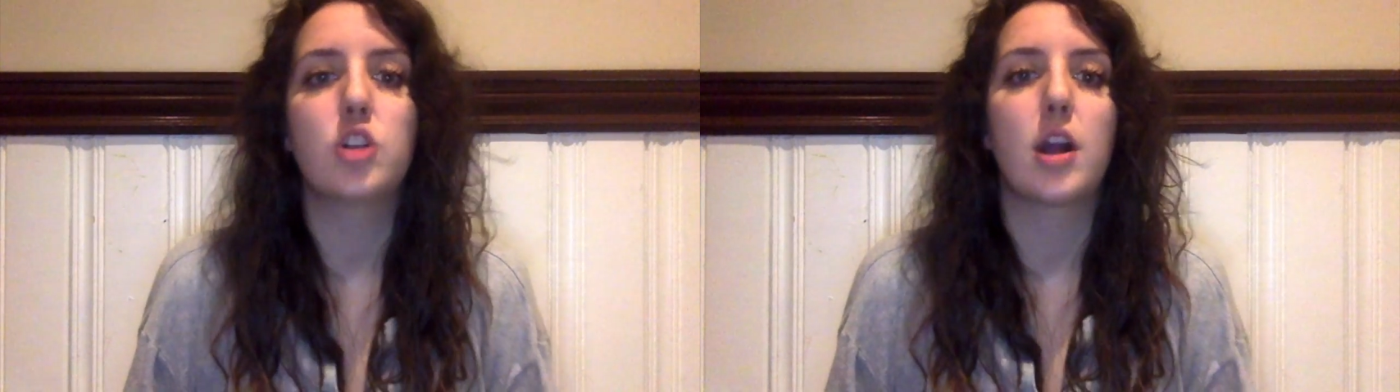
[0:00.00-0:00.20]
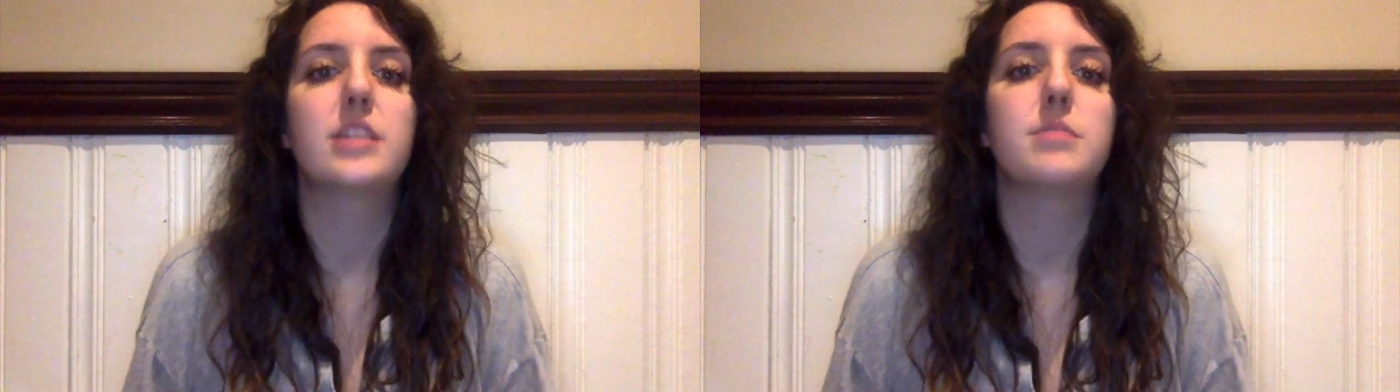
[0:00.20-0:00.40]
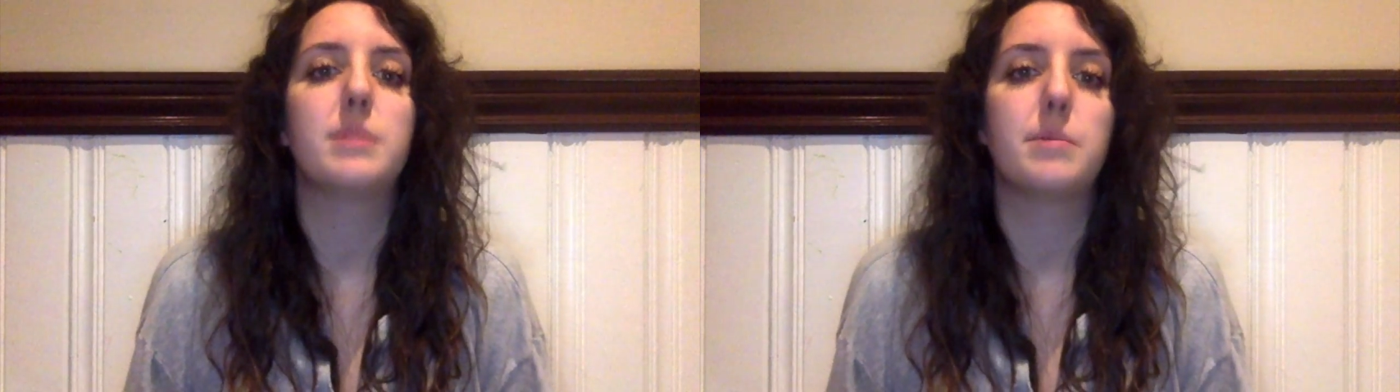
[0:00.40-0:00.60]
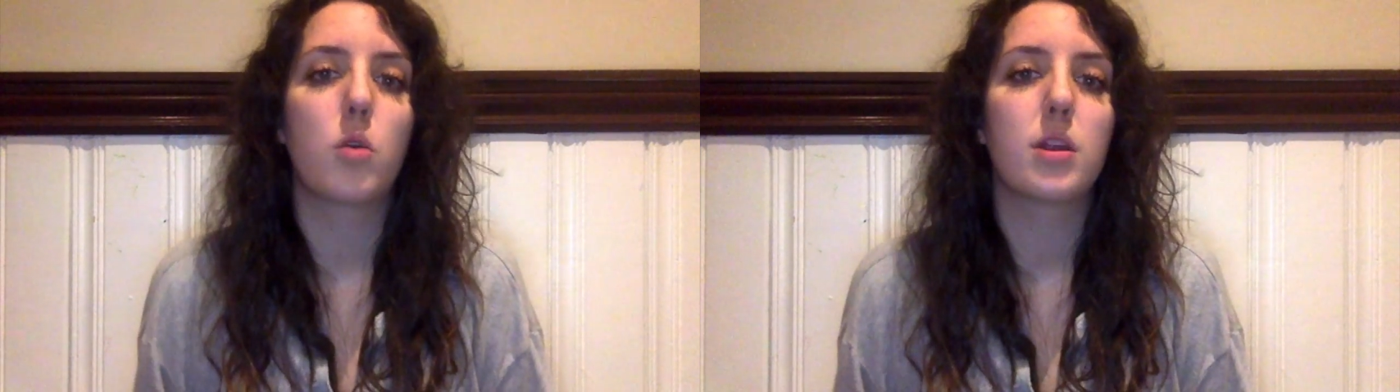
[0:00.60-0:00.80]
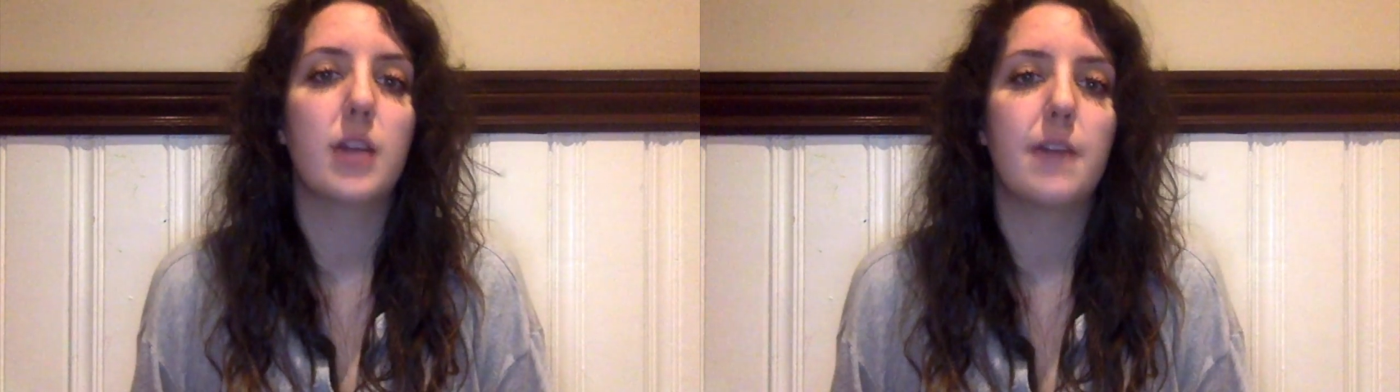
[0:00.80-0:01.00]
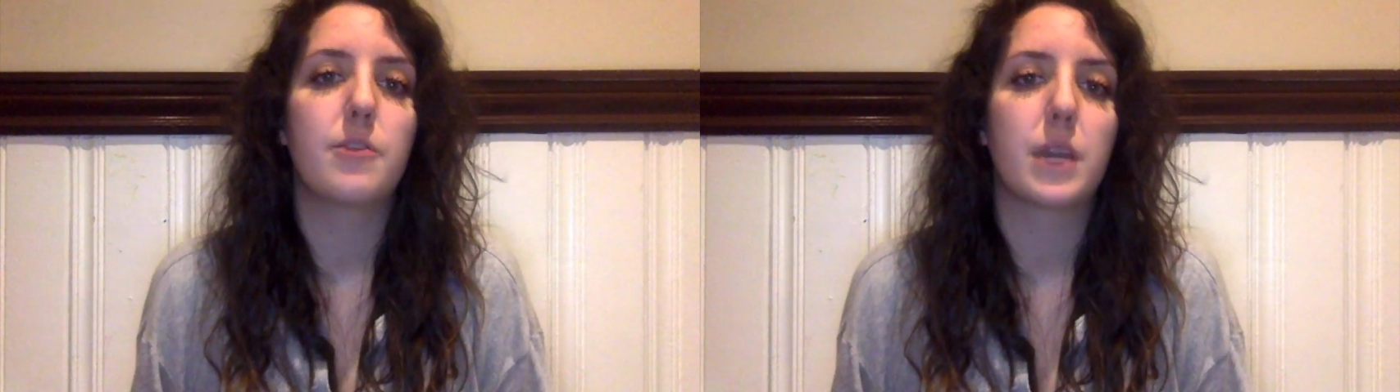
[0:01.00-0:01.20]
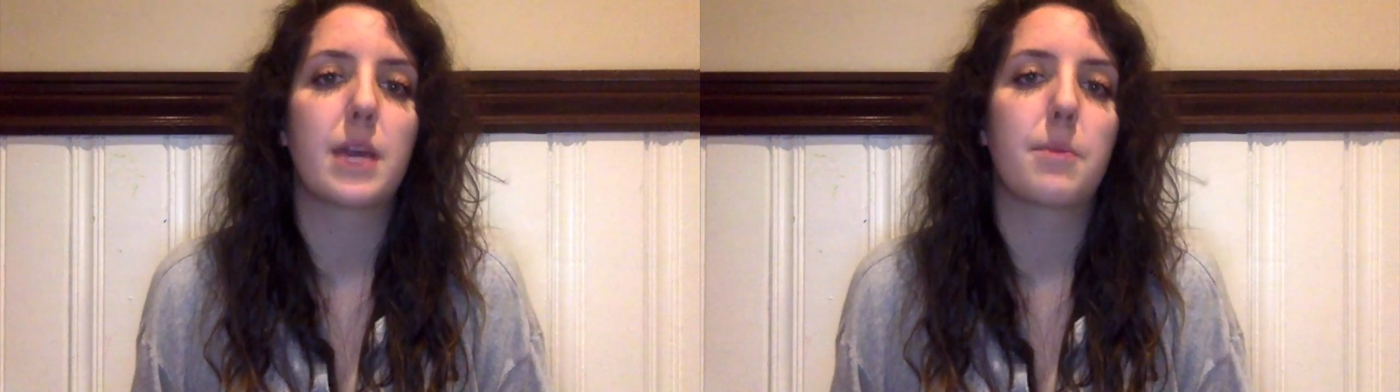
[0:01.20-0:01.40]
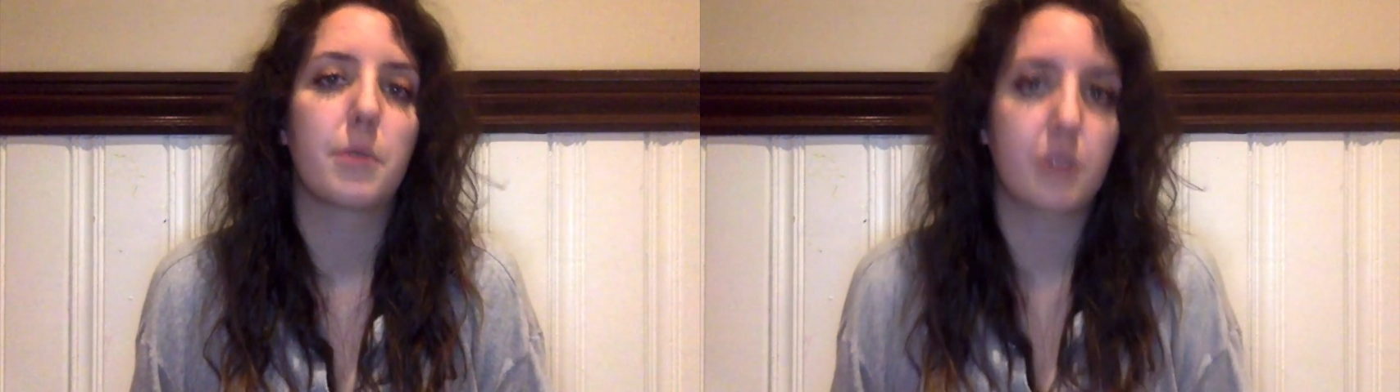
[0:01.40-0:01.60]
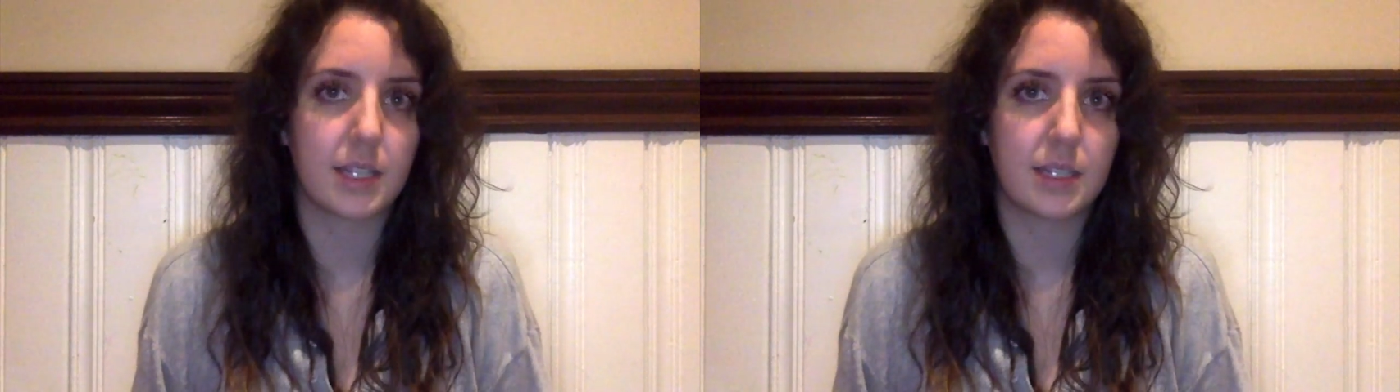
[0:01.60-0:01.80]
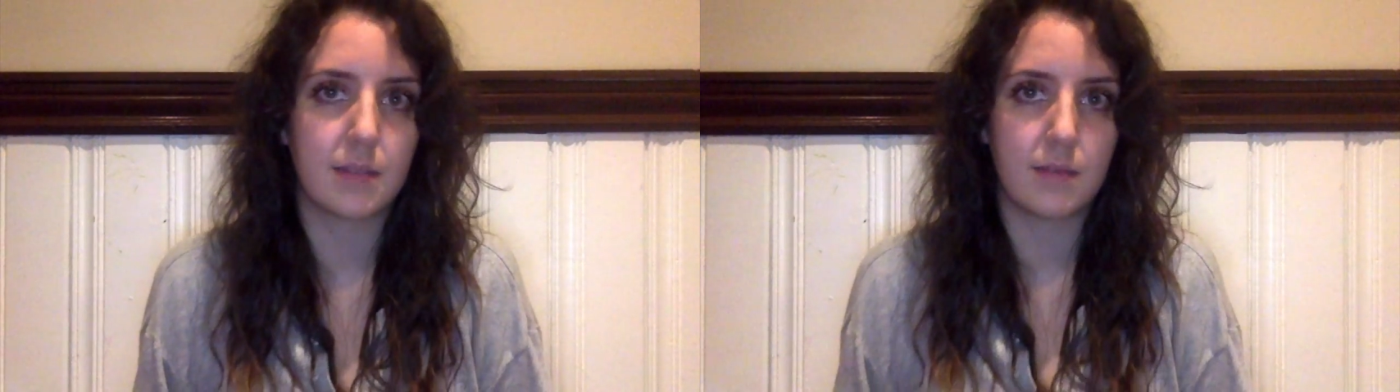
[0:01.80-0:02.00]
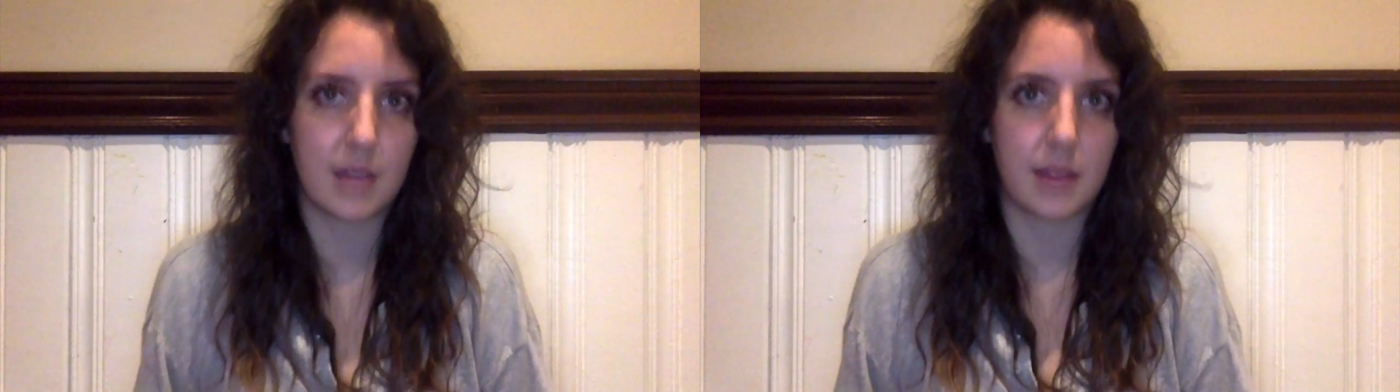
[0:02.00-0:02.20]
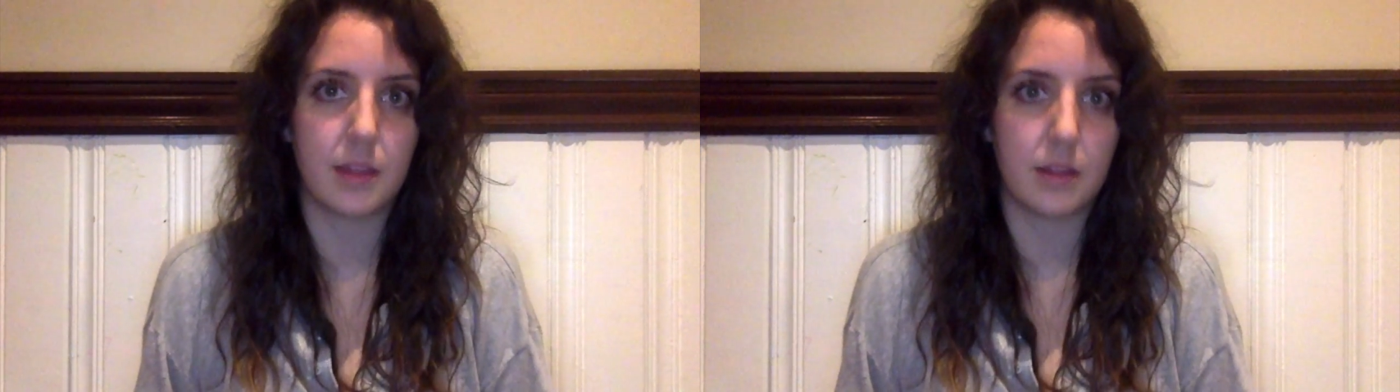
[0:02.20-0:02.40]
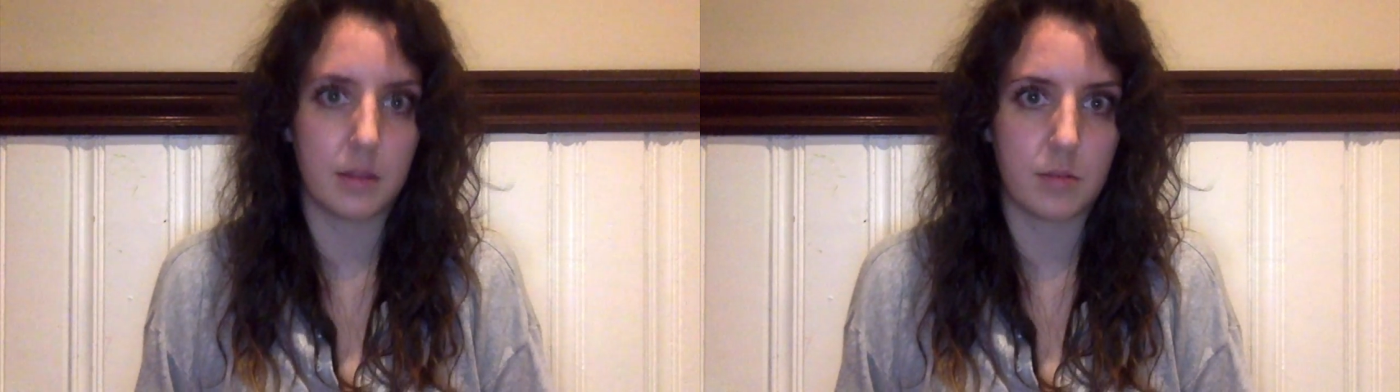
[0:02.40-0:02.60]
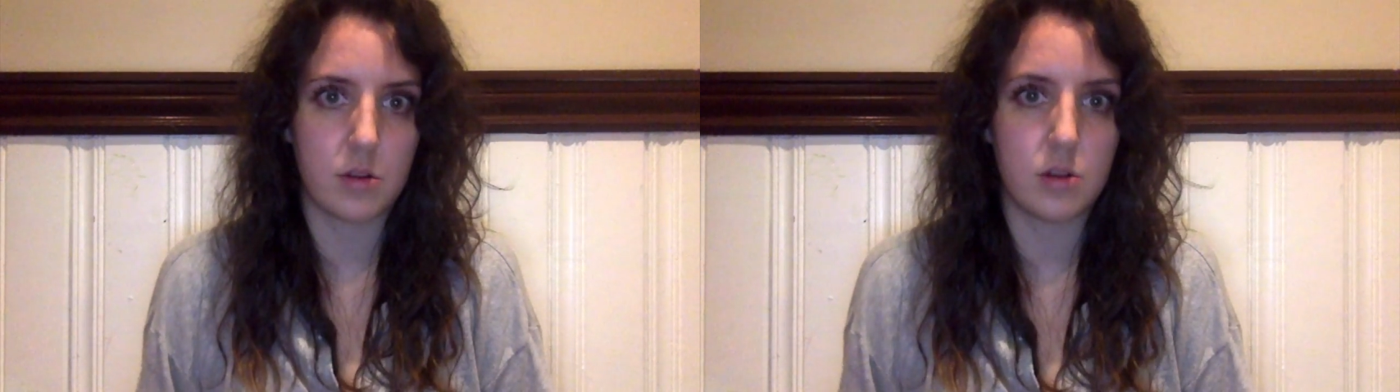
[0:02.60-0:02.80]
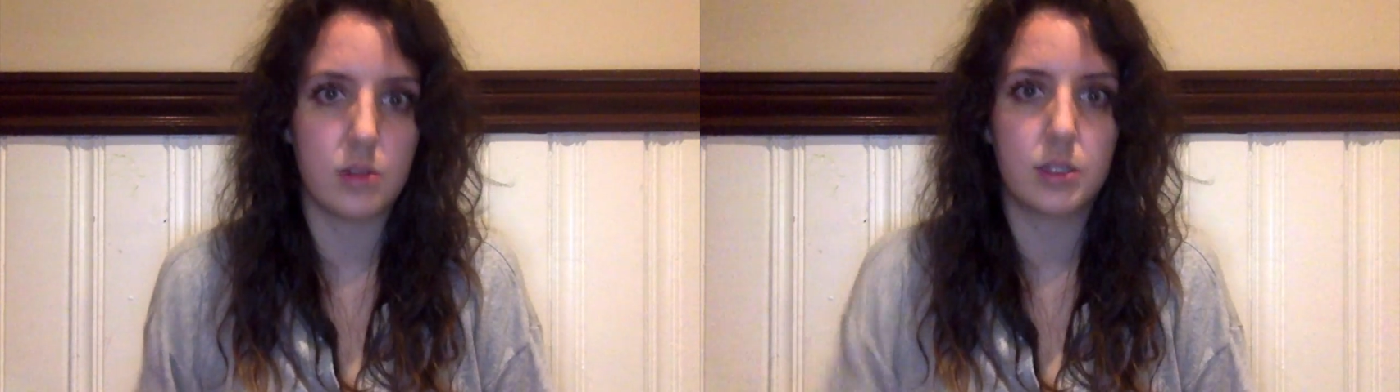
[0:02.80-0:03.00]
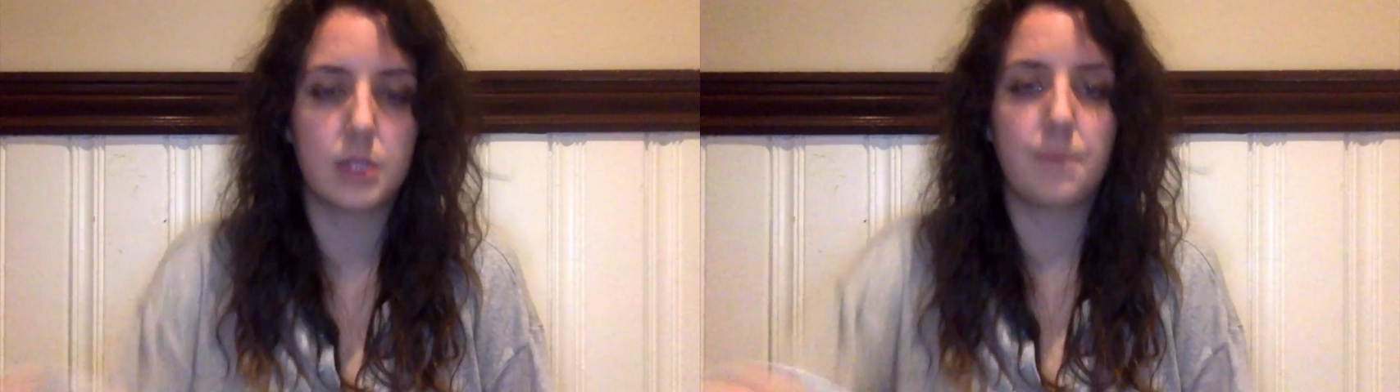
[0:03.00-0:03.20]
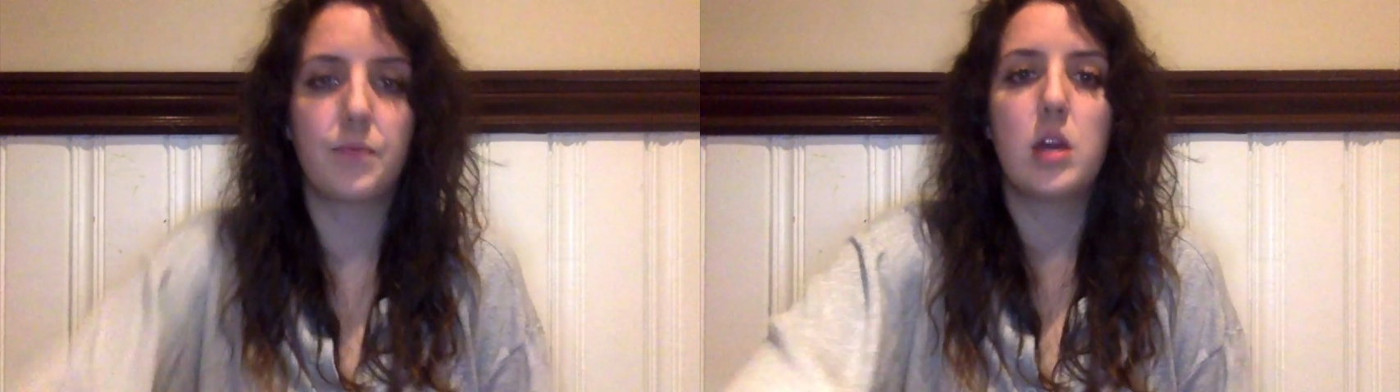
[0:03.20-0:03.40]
trying to be more left-wing and progressive than the Liberals.